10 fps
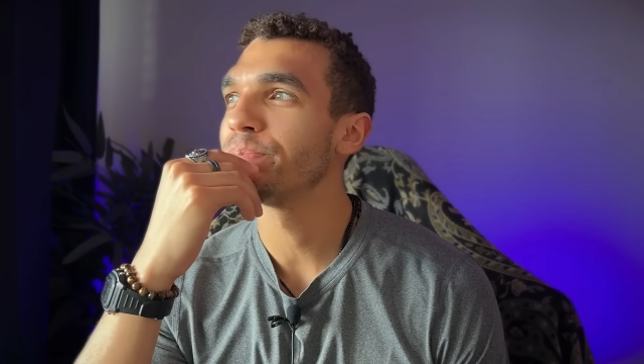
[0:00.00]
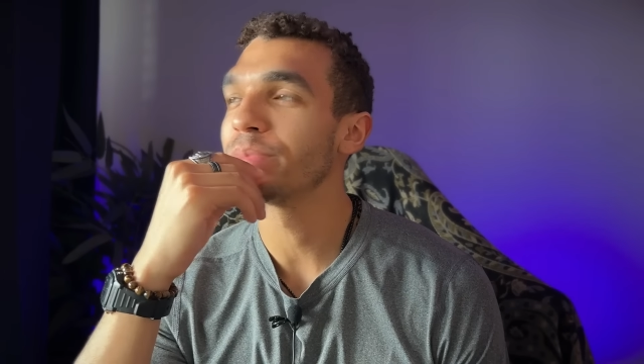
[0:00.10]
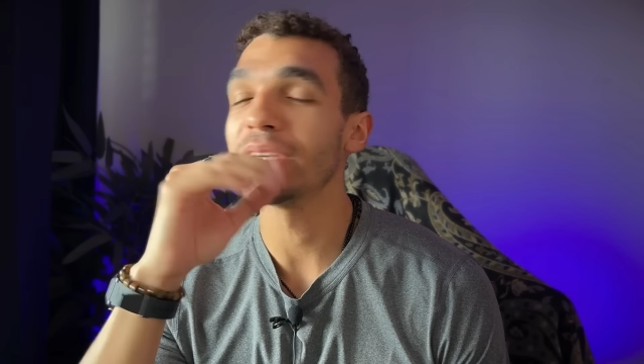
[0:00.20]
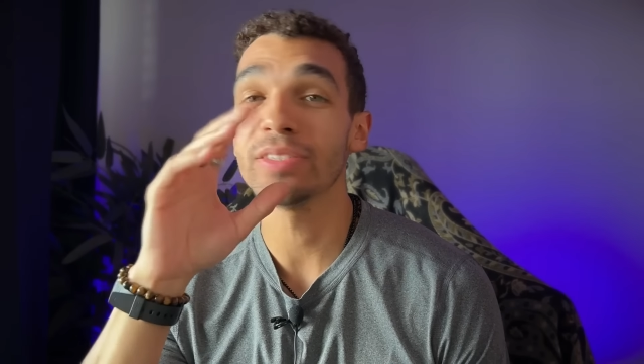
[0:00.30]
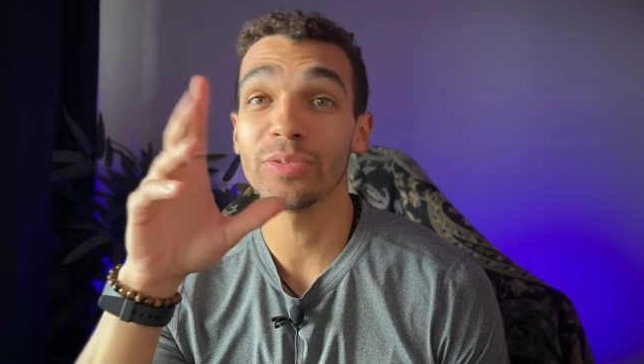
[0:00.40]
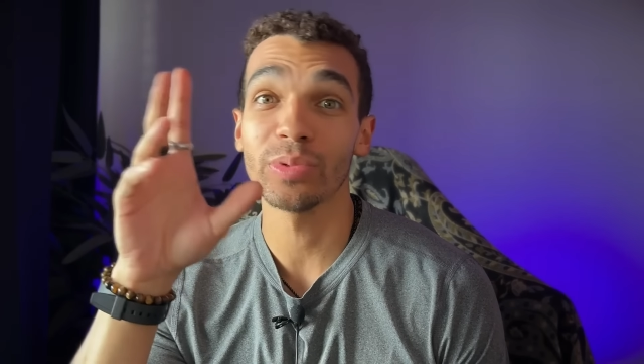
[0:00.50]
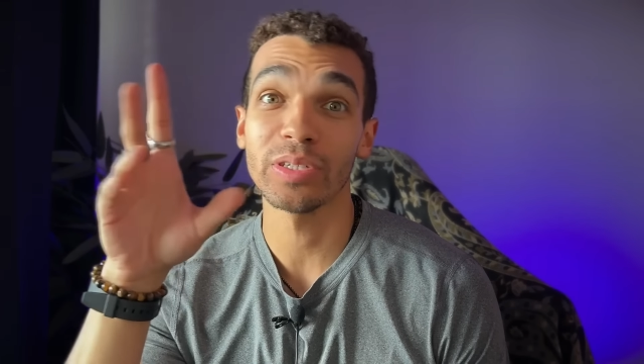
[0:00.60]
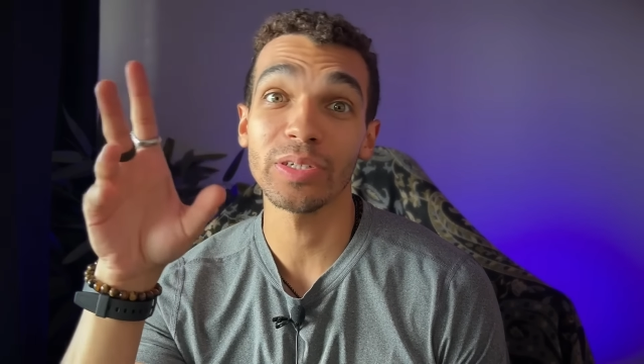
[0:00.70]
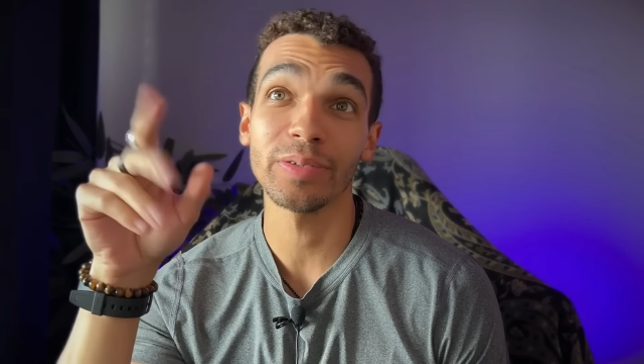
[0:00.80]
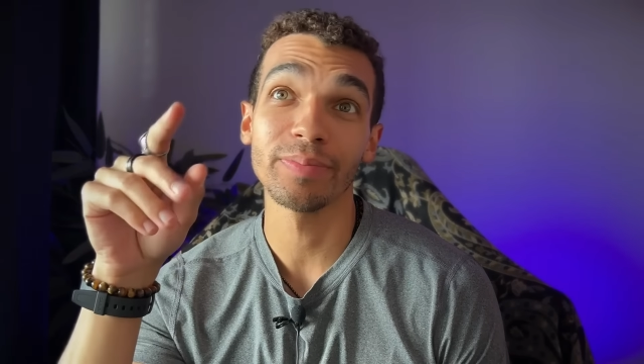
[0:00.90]
This is
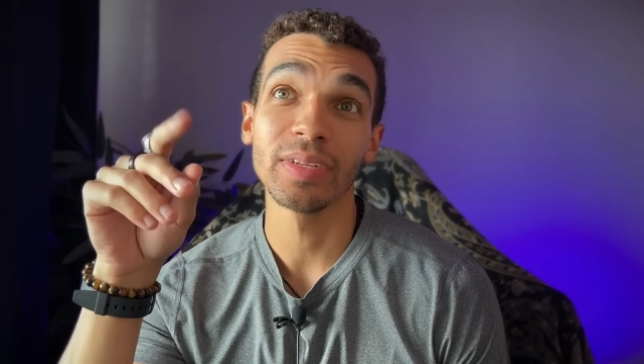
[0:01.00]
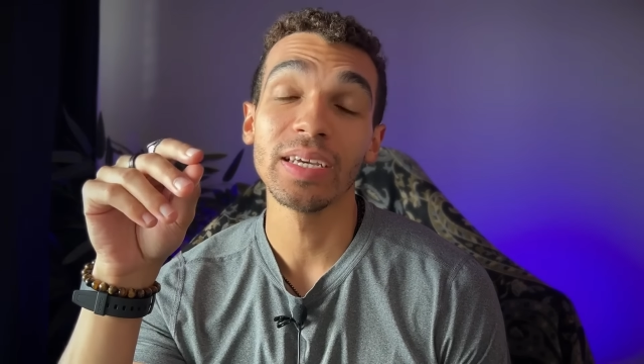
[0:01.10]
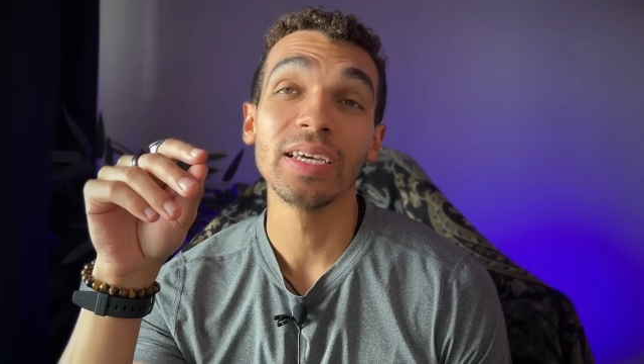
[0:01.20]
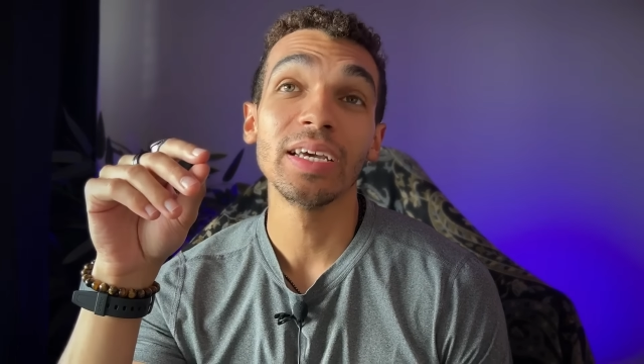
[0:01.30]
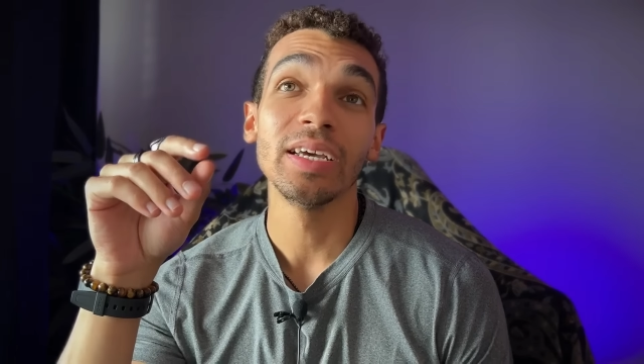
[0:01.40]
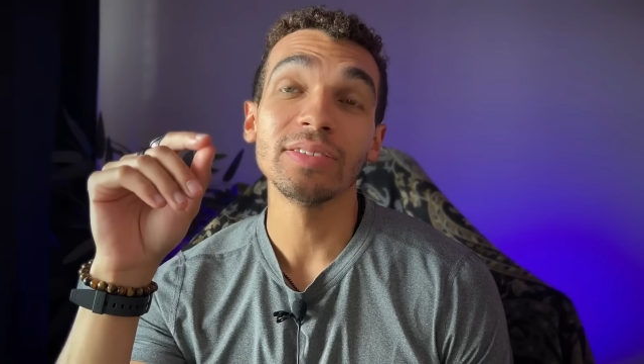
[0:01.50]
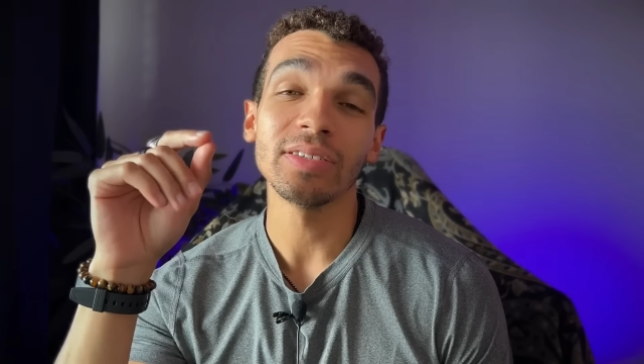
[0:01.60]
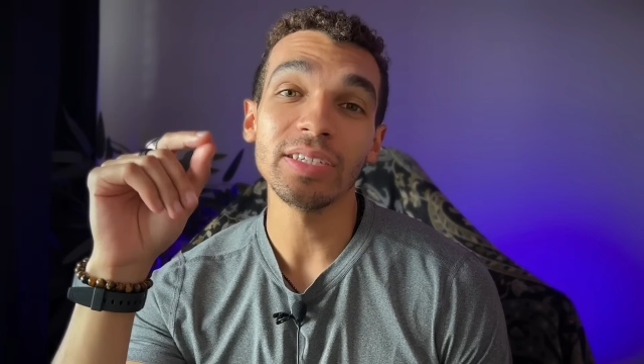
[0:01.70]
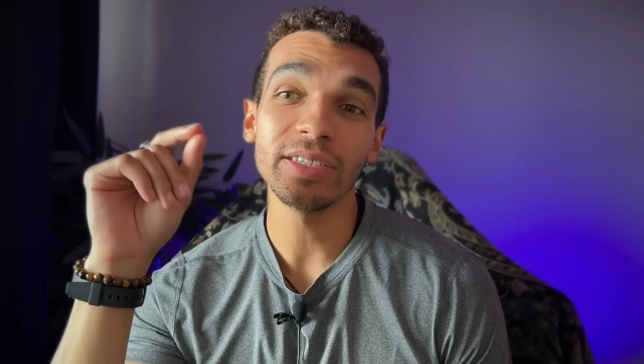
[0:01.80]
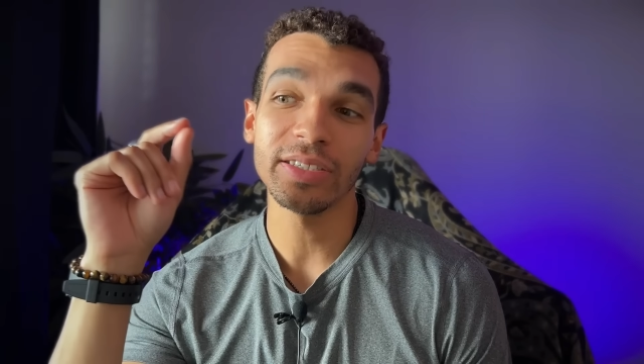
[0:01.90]
really good. So
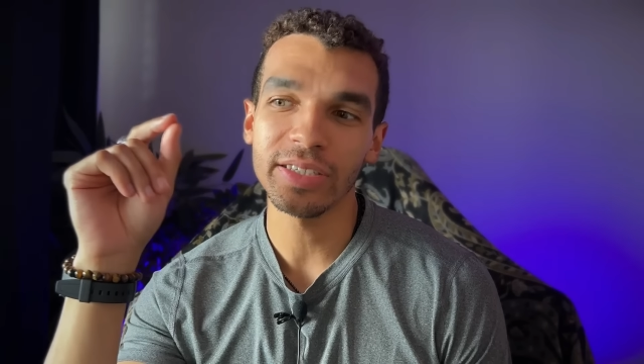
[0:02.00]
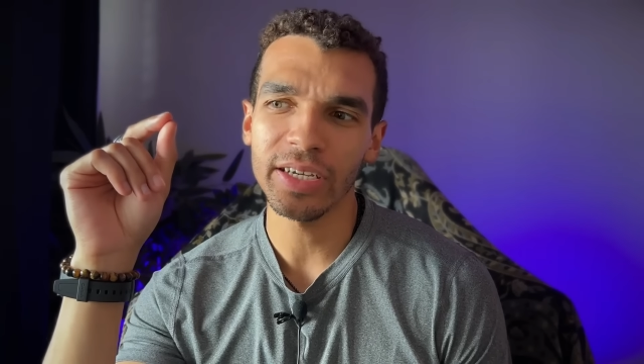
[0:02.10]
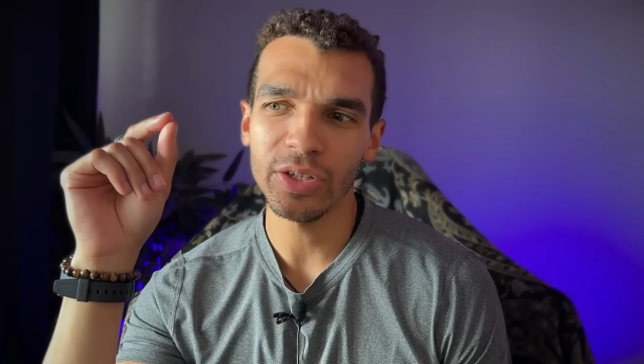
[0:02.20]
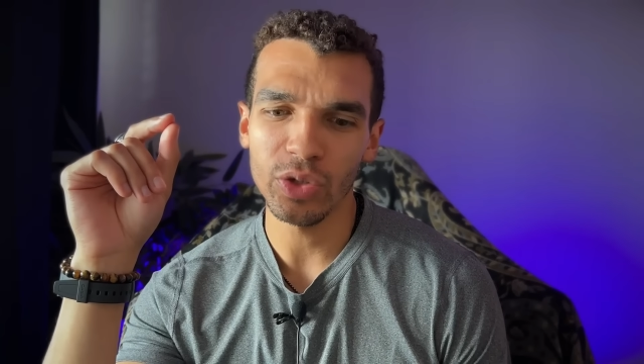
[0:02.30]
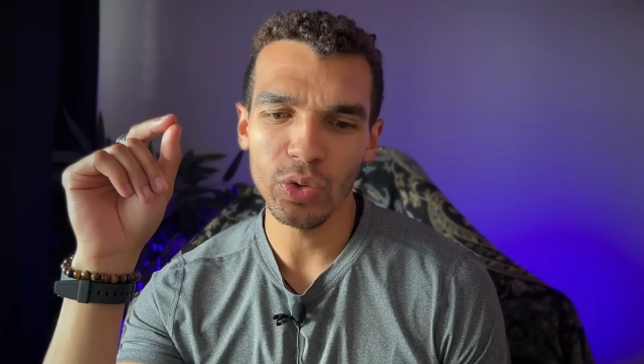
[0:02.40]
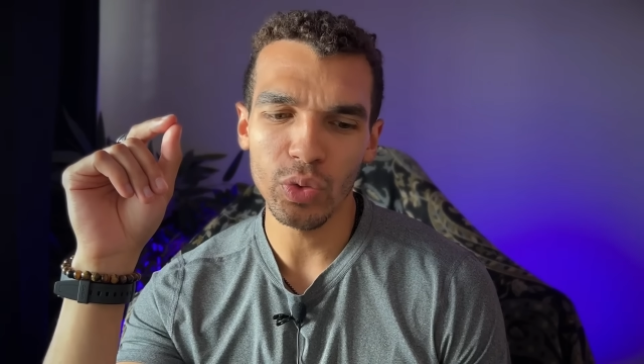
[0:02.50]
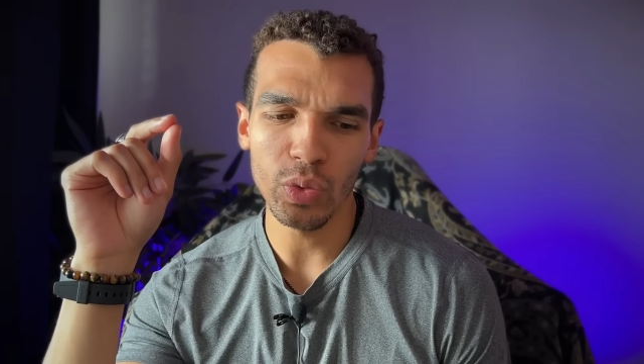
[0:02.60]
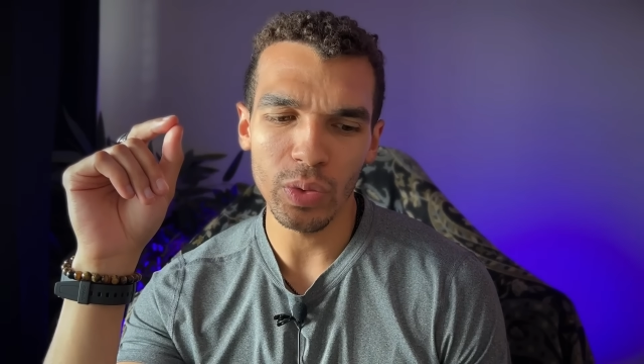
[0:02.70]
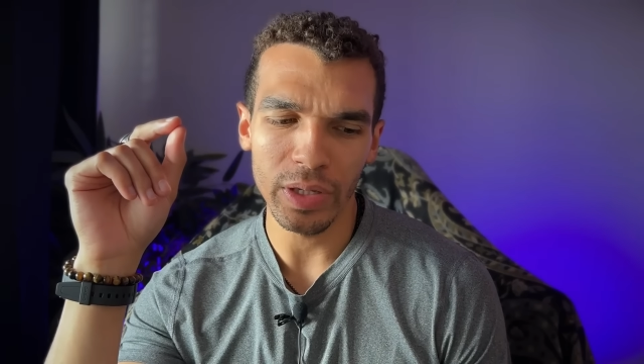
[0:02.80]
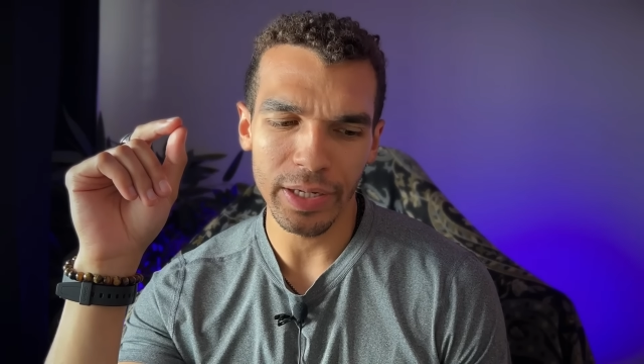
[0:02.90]
let's just say
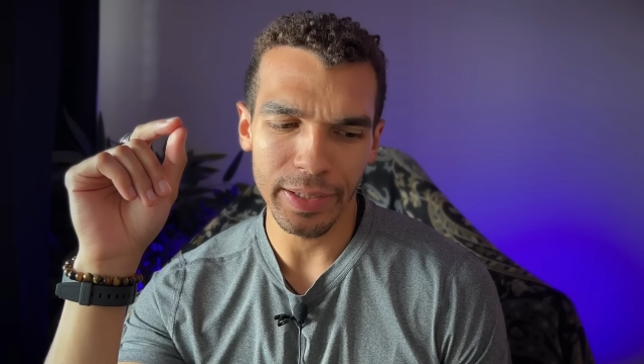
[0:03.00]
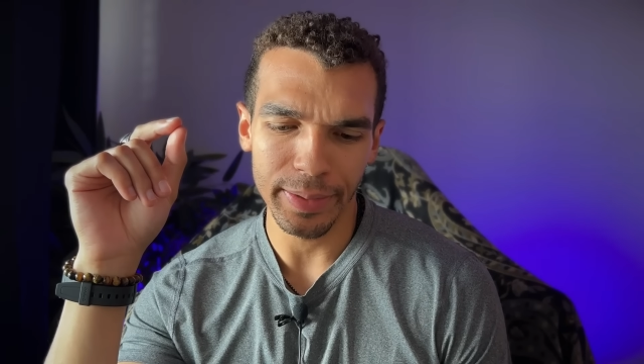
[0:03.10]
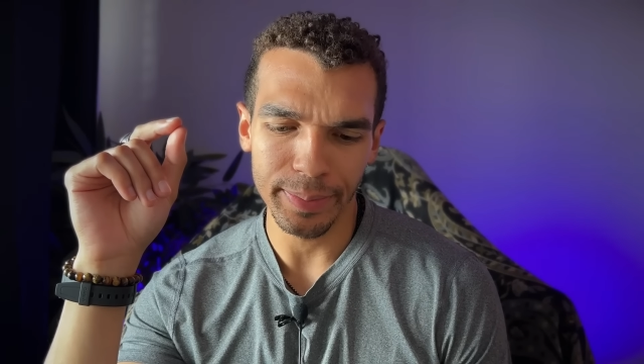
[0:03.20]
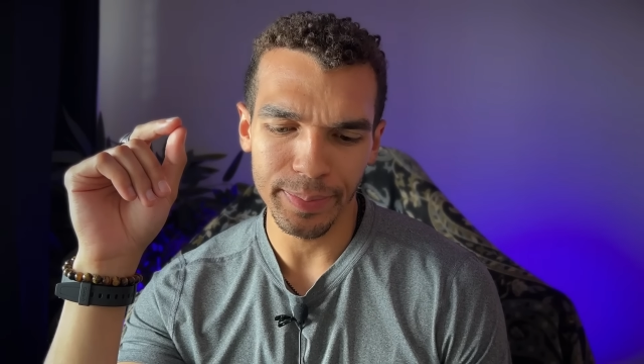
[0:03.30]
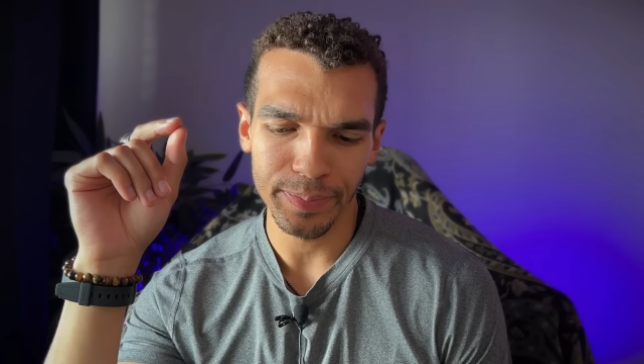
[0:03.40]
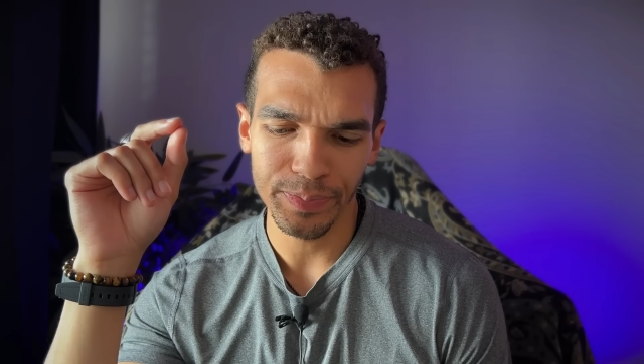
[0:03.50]
you, um,